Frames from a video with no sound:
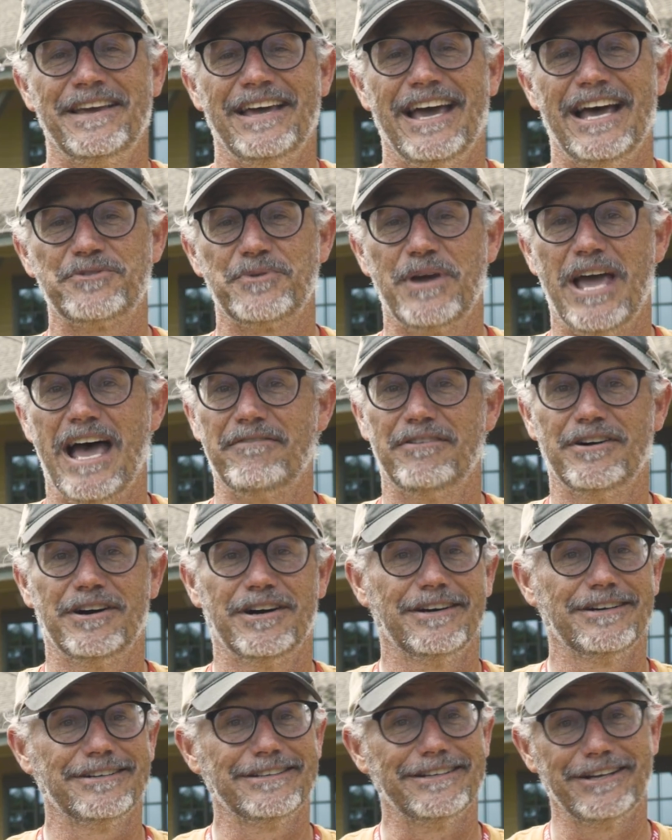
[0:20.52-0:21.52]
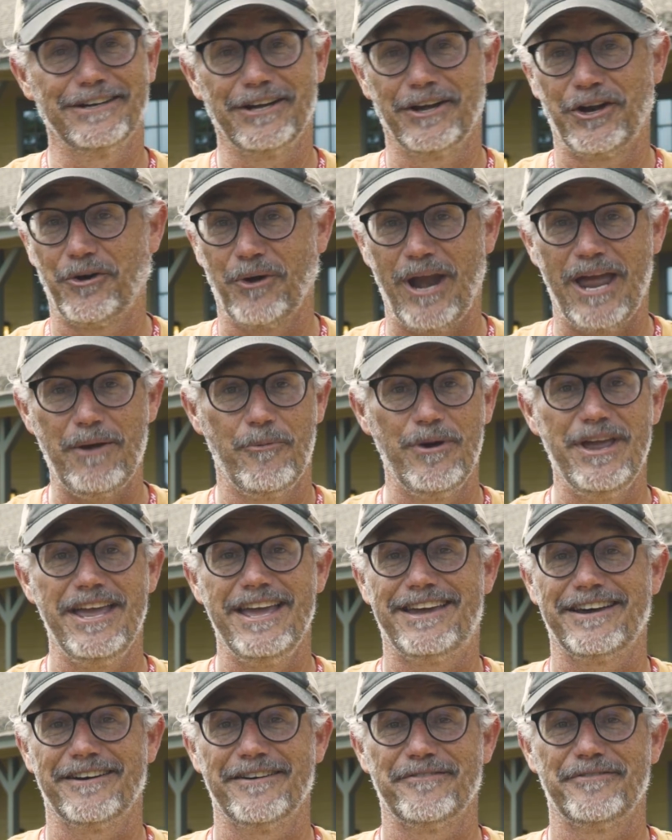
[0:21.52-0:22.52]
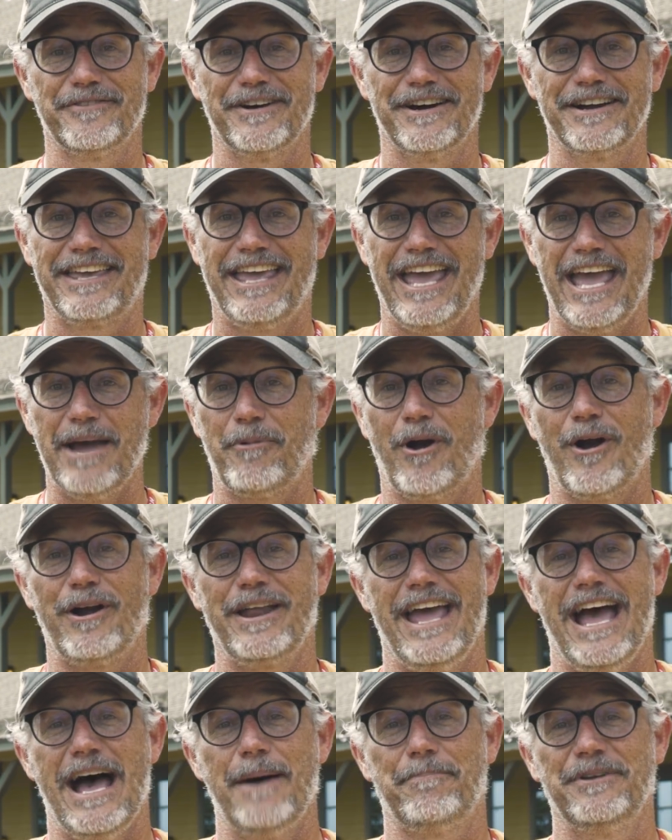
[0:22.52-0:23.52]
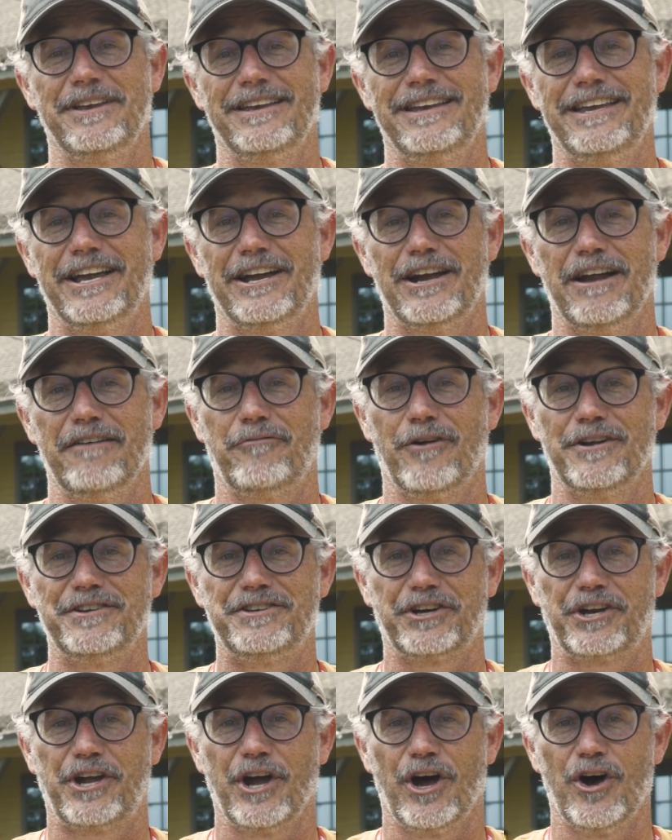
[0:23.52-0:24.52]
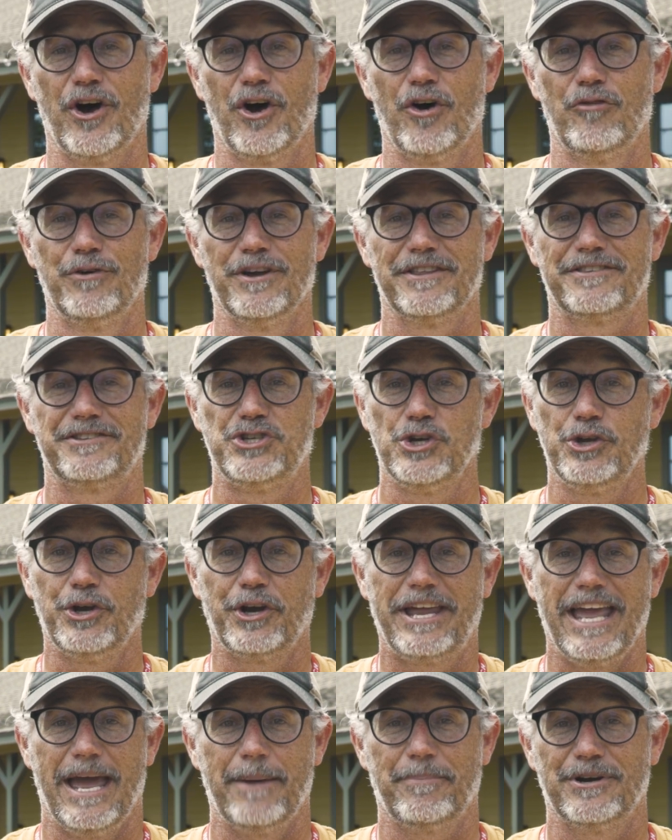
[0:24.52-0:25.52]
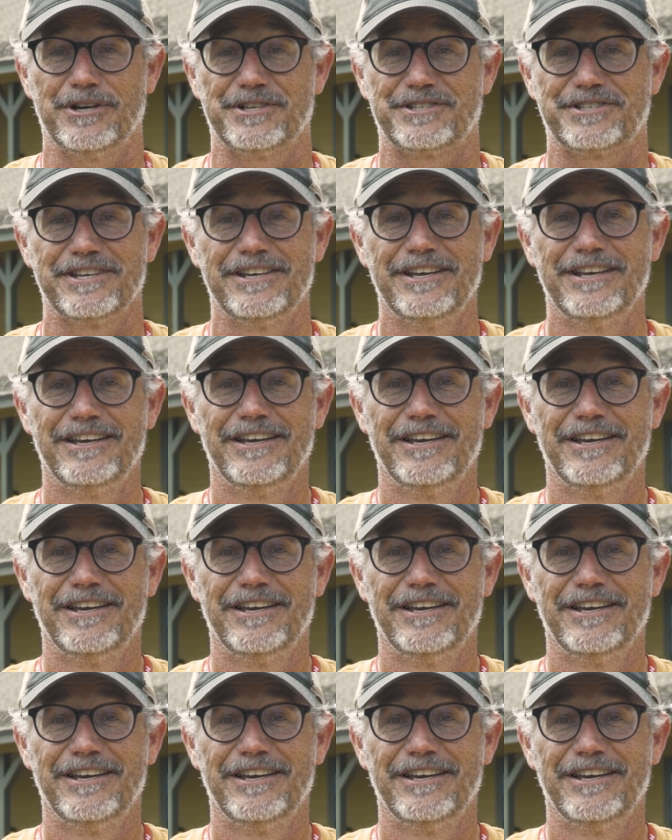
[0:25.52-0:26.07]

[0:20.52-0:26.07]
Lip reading: as we have a great week of camp already happening here at Frontier Cove with junior campers,